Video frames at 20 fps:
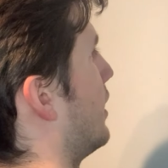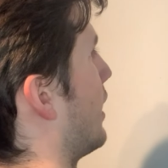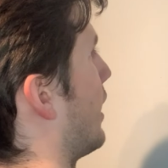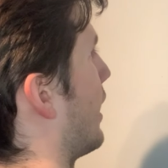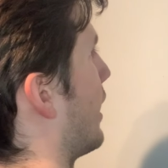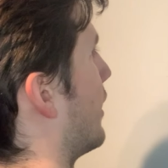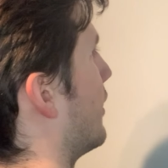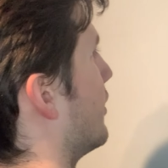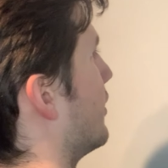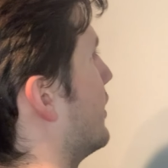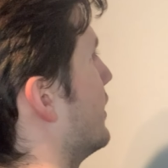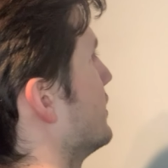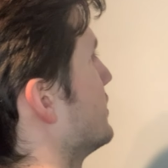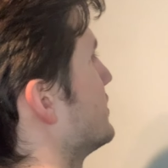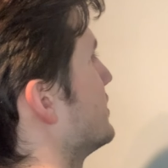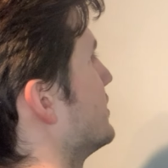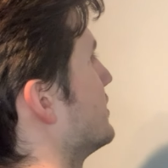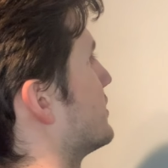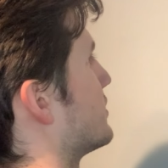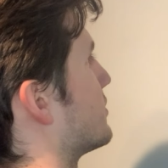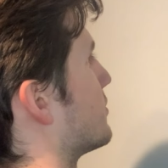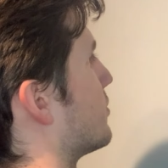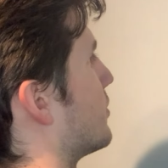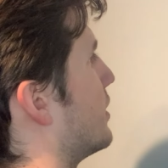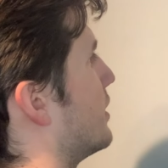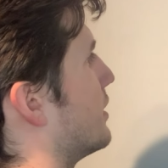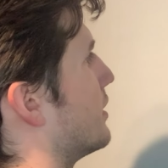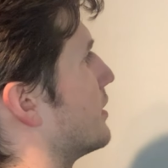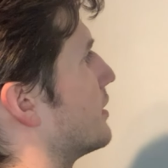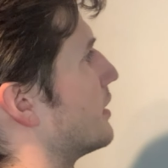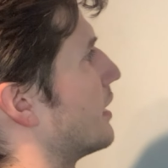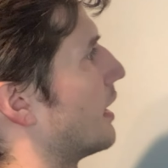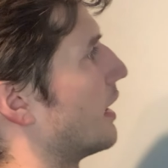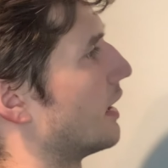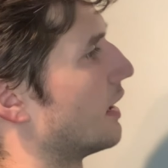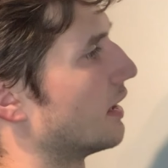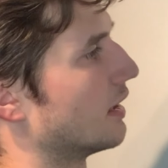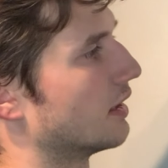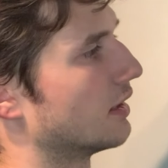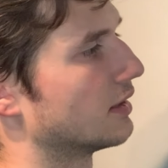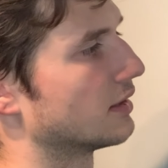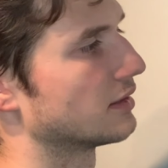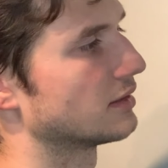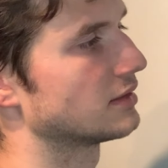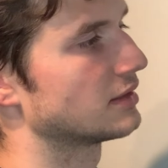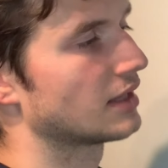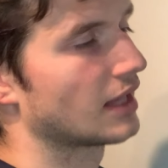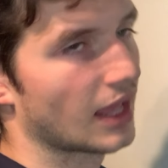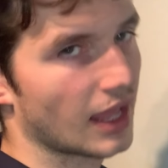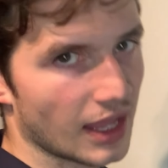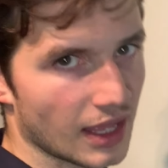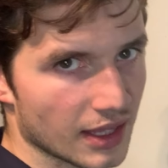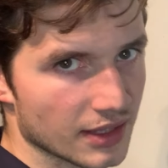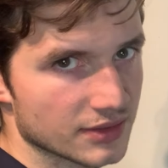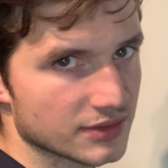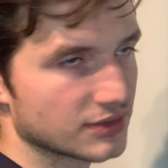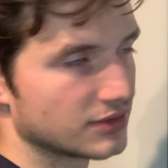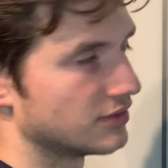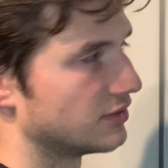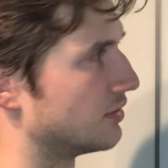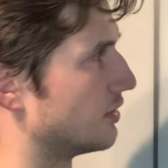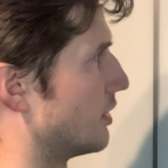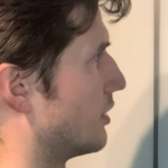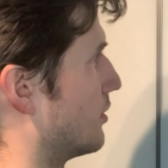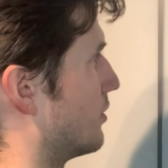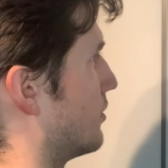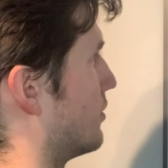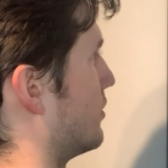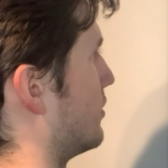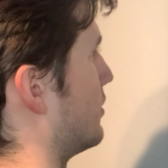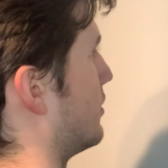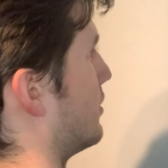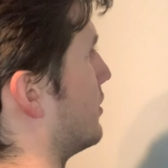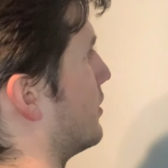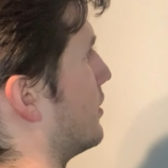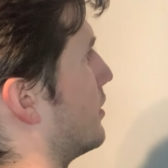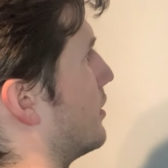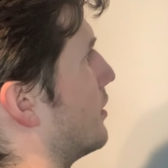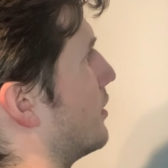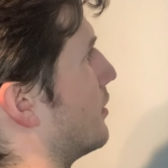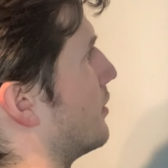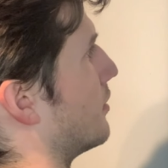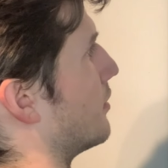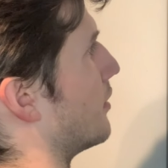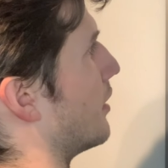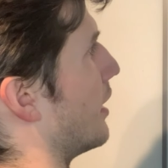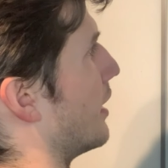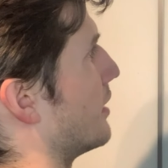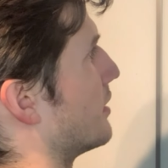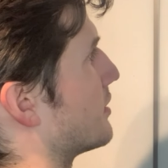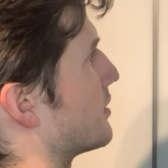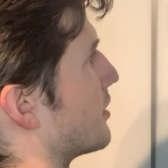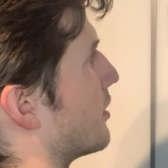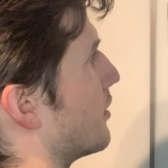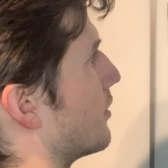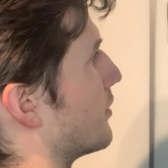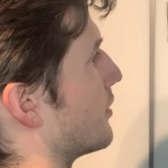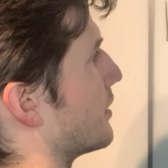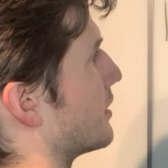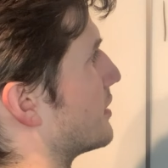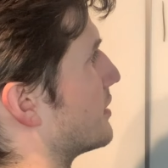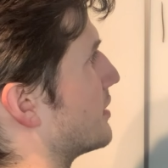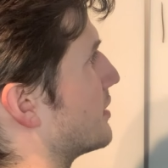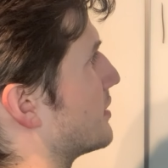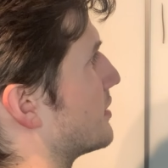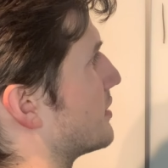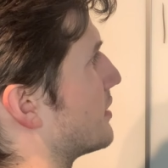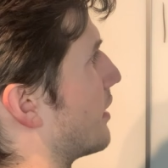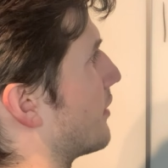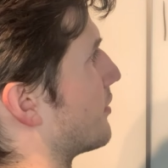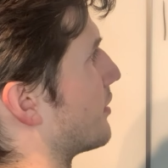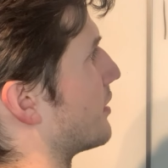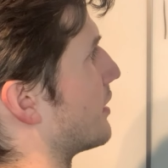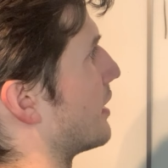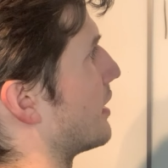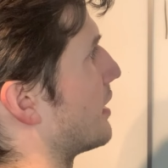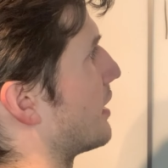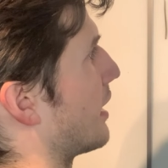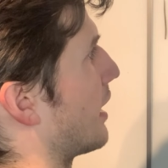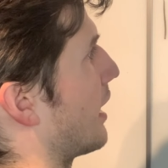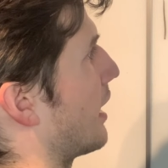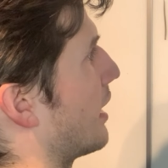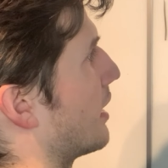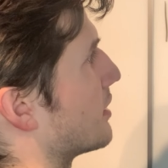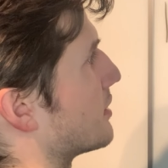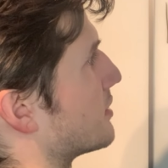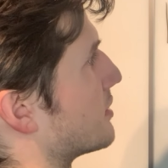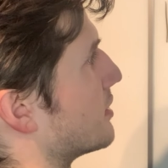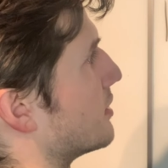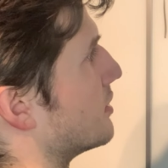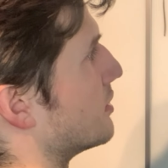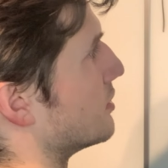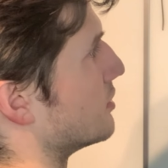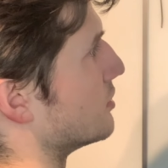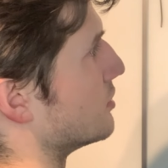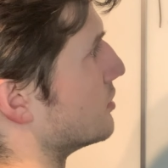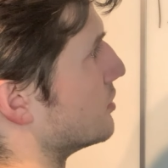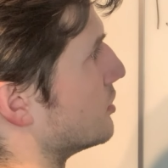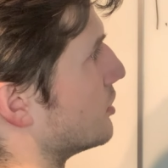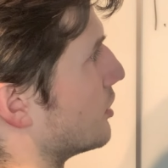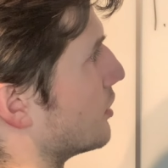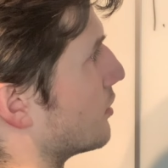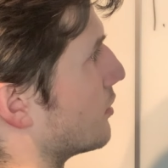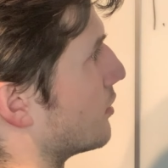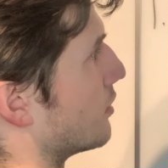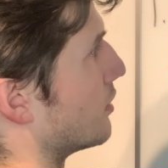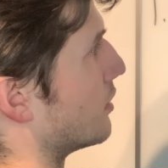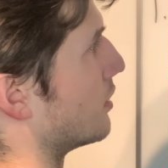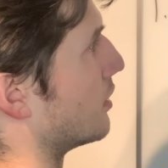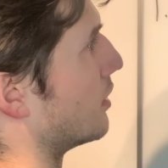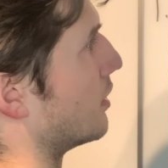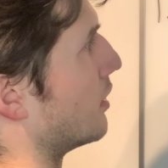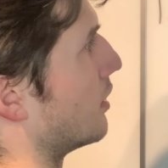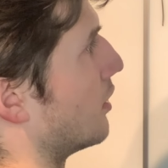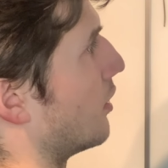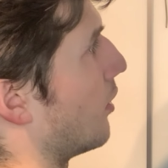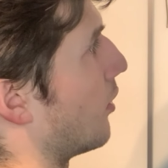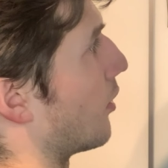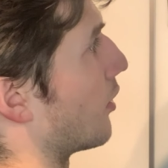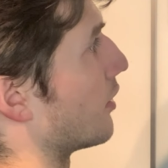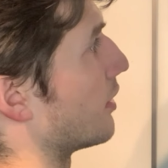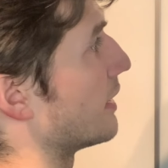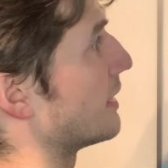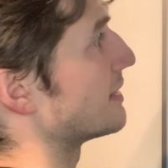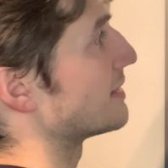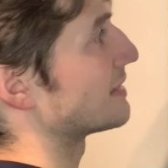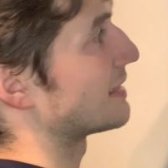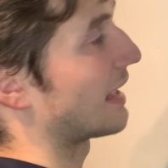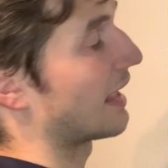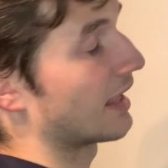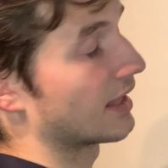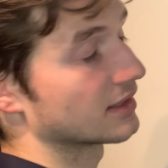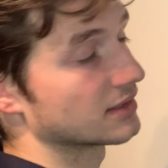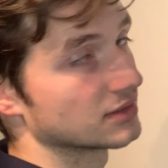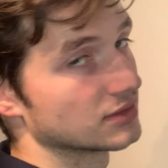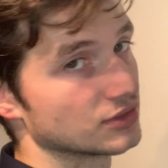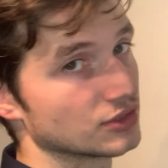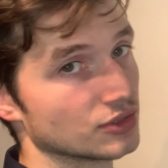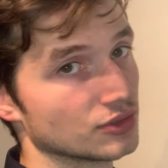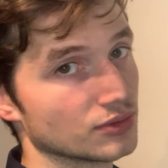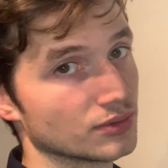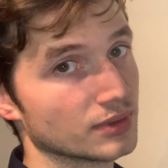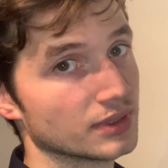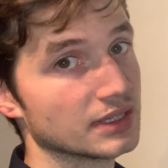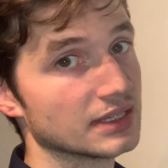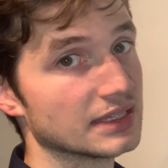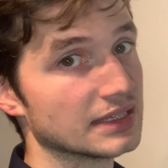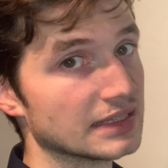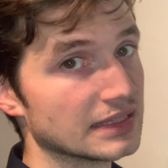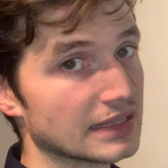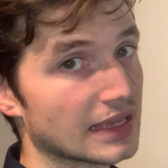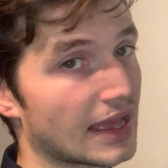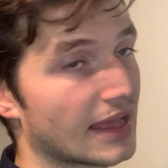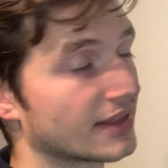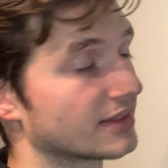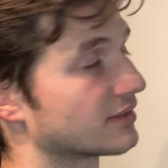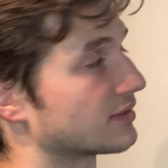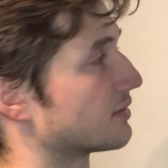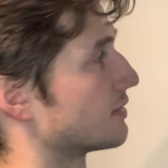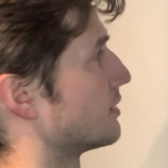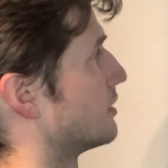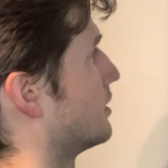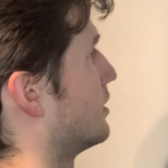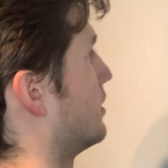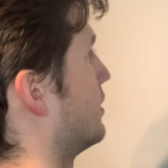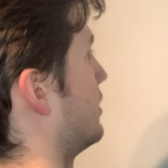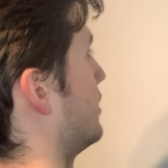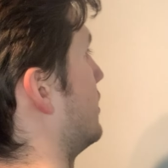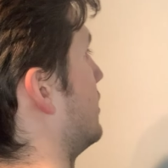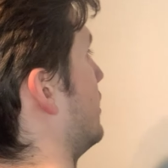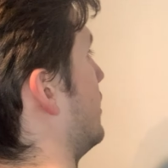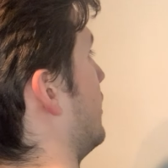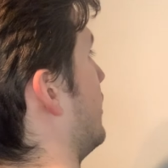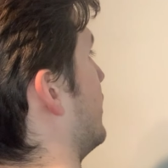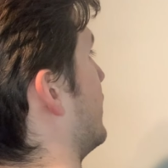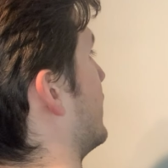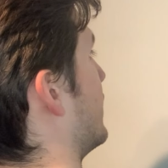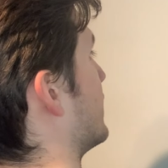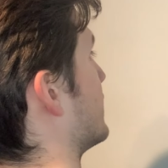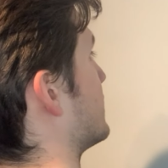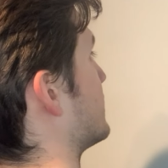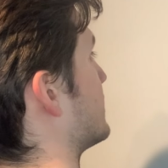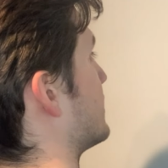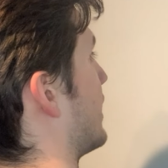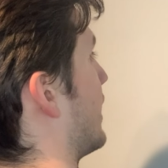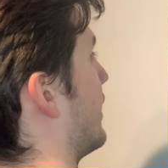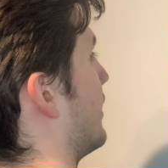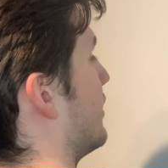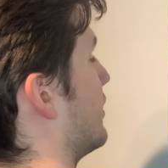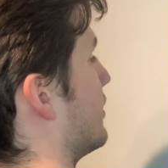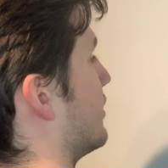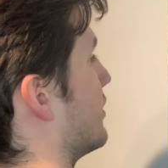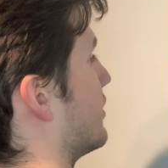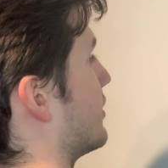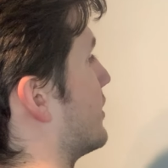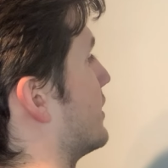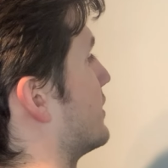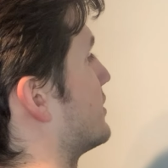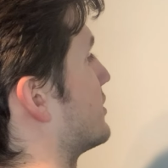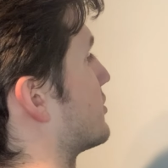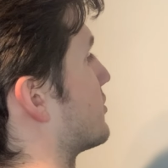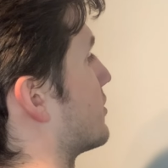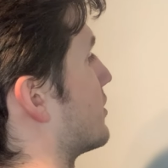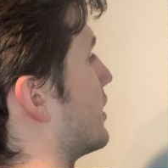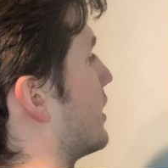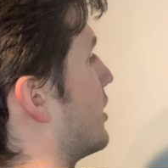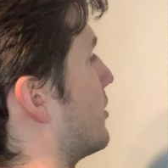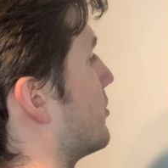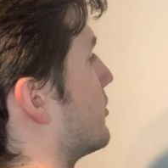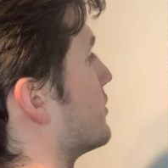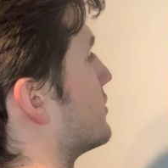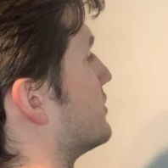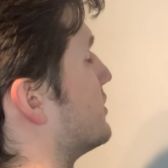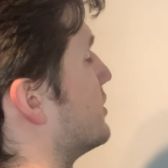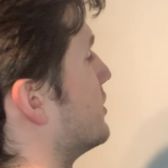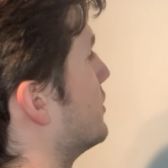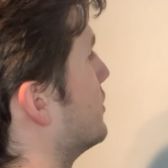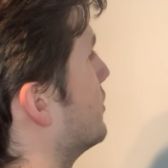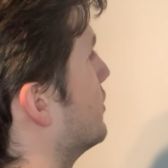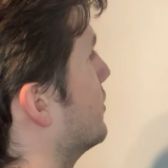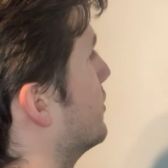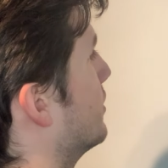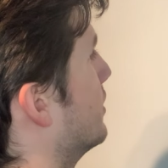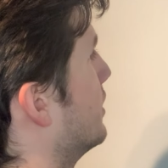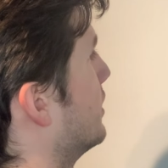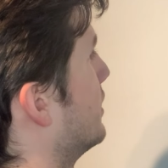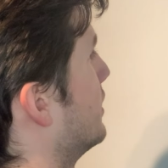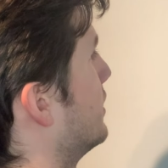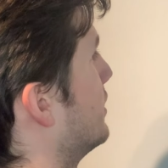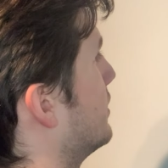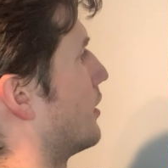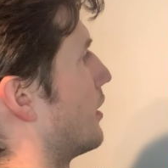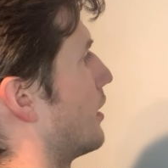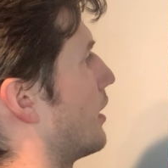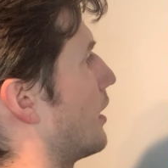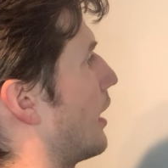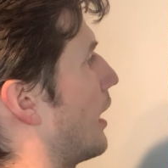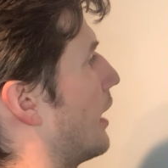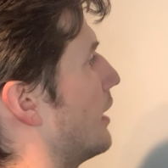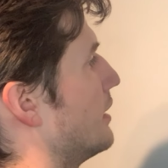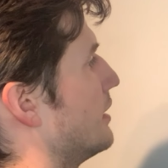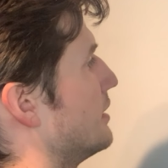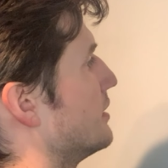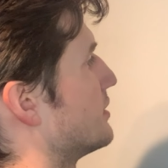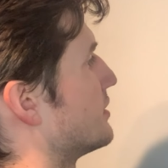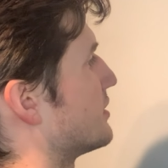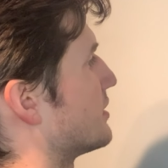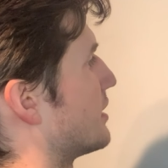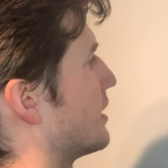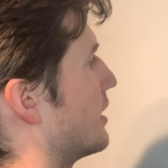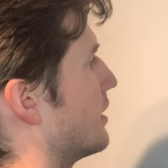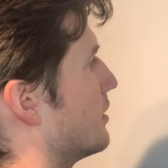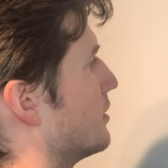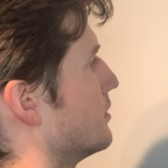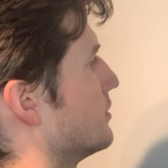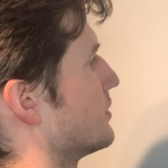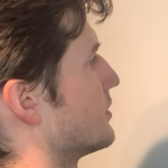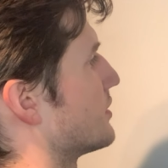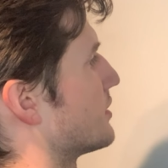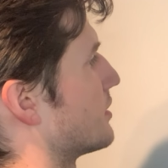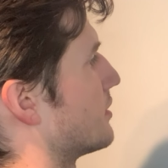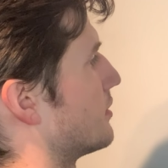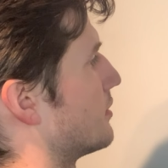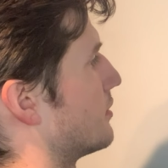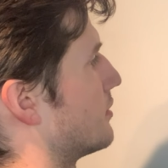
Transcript: And this is what they can't do, right? So this is stuff that they can't do, or at least can't do yet. Thus, and this is relatable to any skills